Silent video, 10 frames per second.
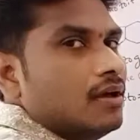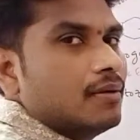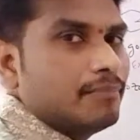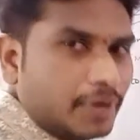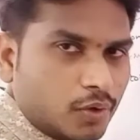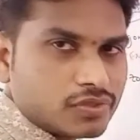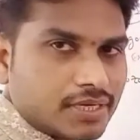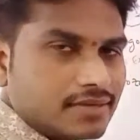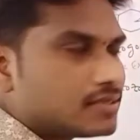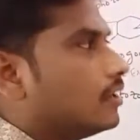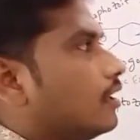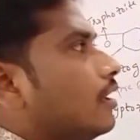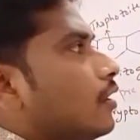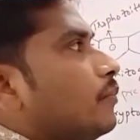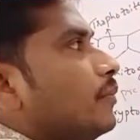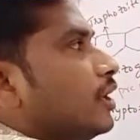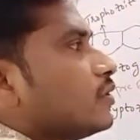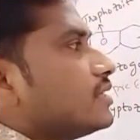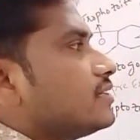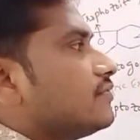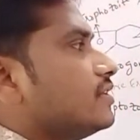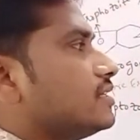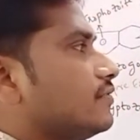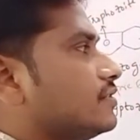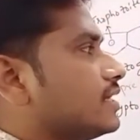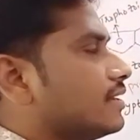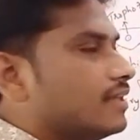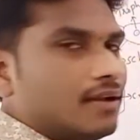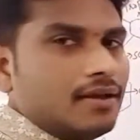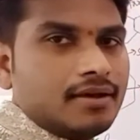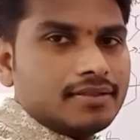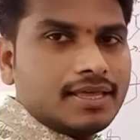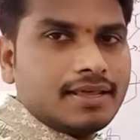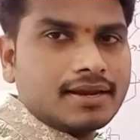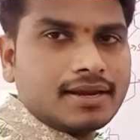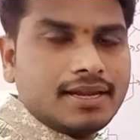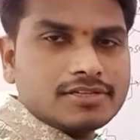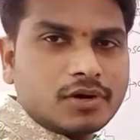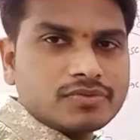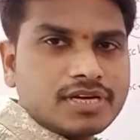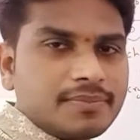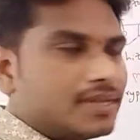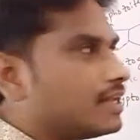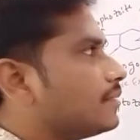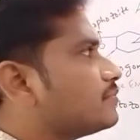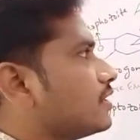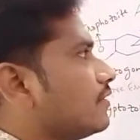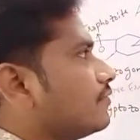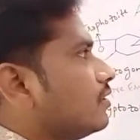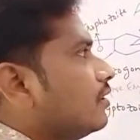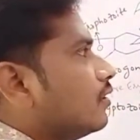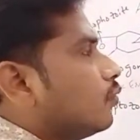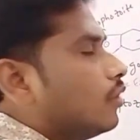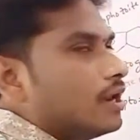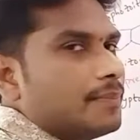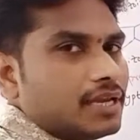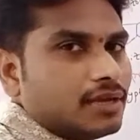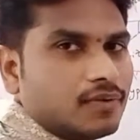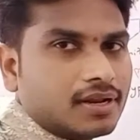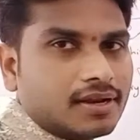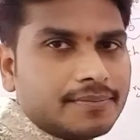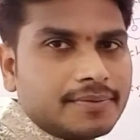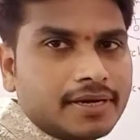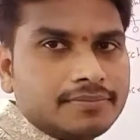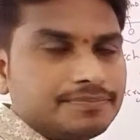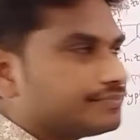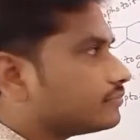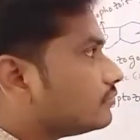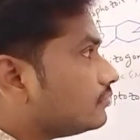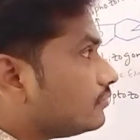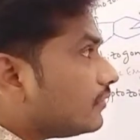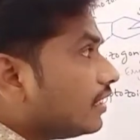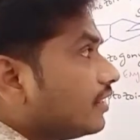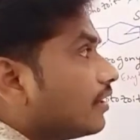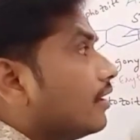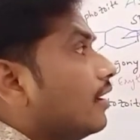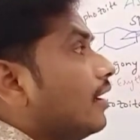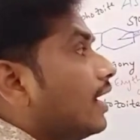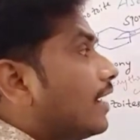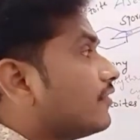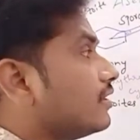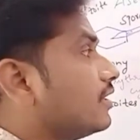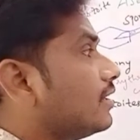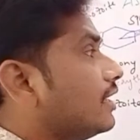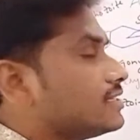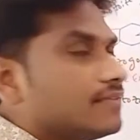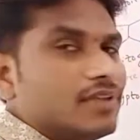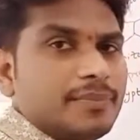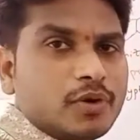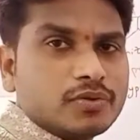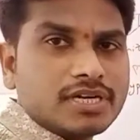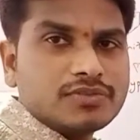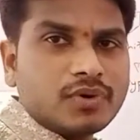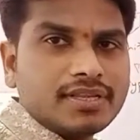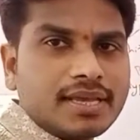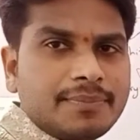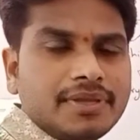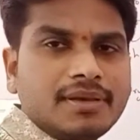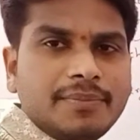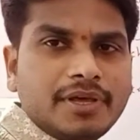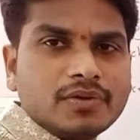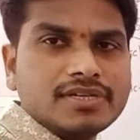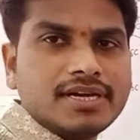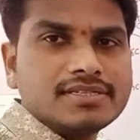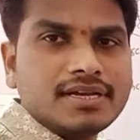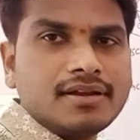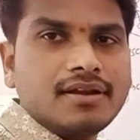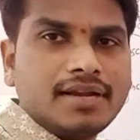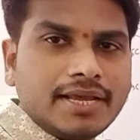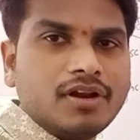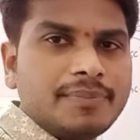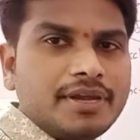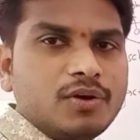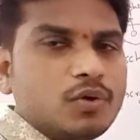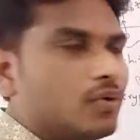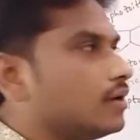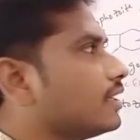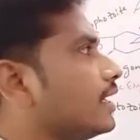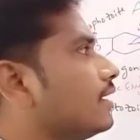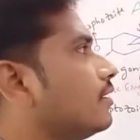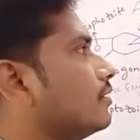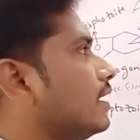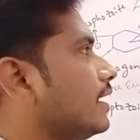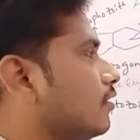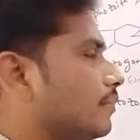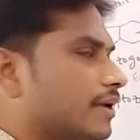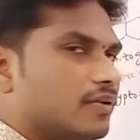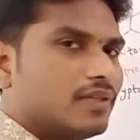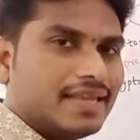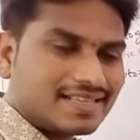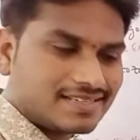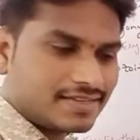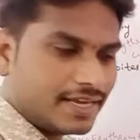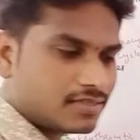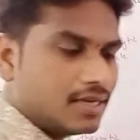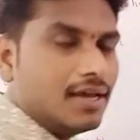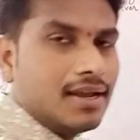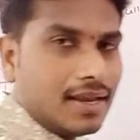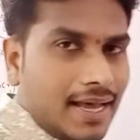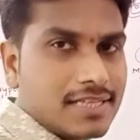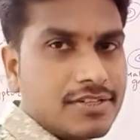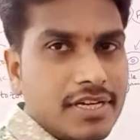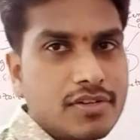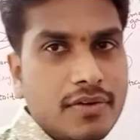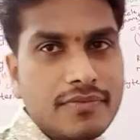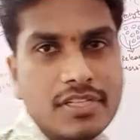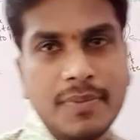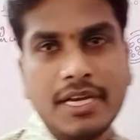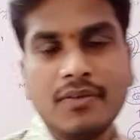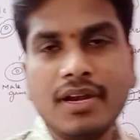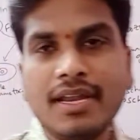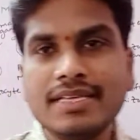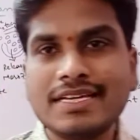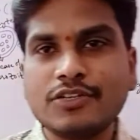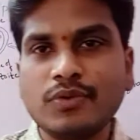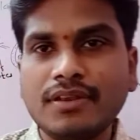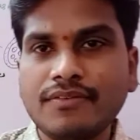merocytes. Now, merocytes which are there, they are released outside by the rupture of the wall particularly, right? Then, after the release of the merocytes, what is happening? The merocytes are developing into what? They are developing into the next stage, last stage of this particularly asexual